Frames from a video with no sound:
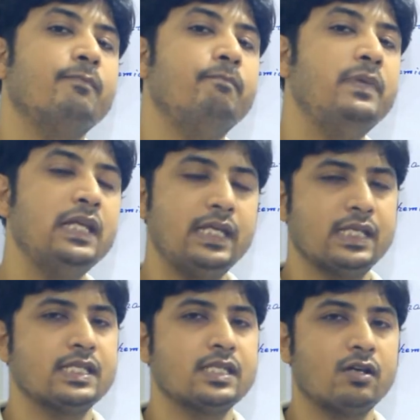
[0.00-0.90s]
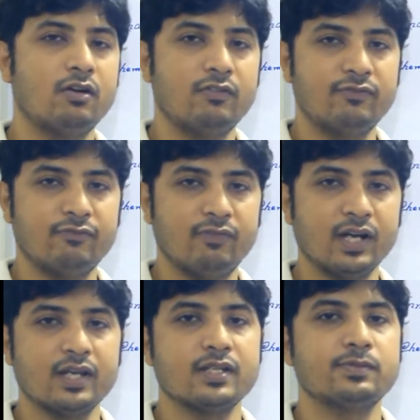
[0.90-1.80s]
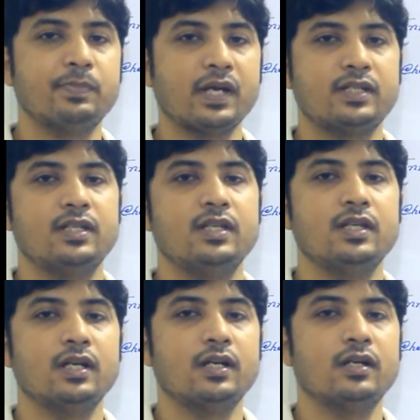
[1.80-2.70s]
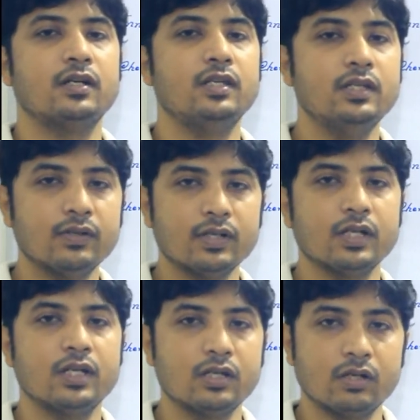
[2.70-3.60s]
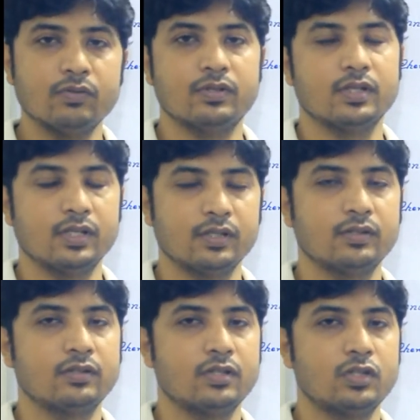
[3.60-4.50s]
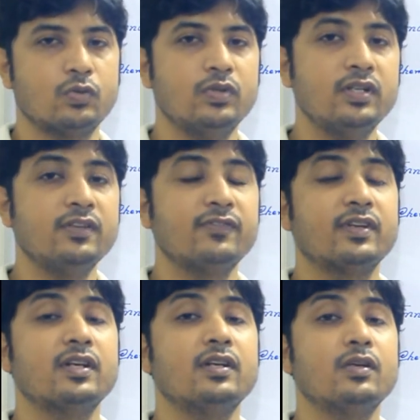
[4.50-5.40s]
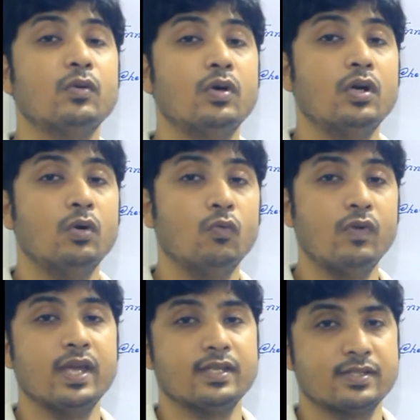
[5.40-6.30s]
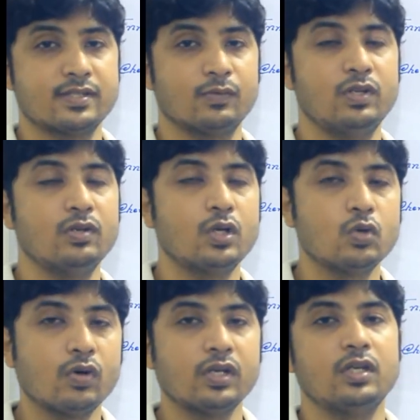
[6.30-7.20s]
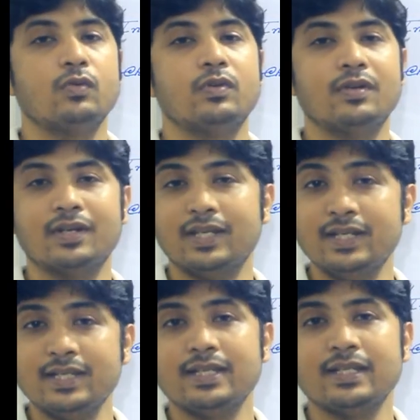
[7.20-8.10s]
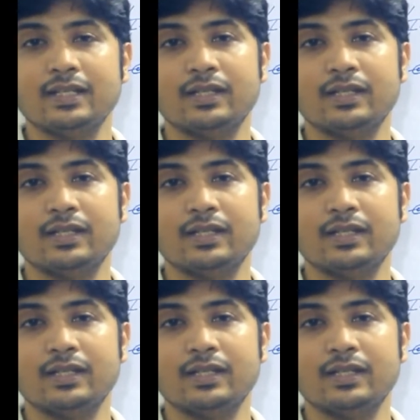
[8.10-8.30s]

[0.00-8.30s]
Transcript: billions of virus, bacteria you are encountering through different ways, when you are talking, when you are eating,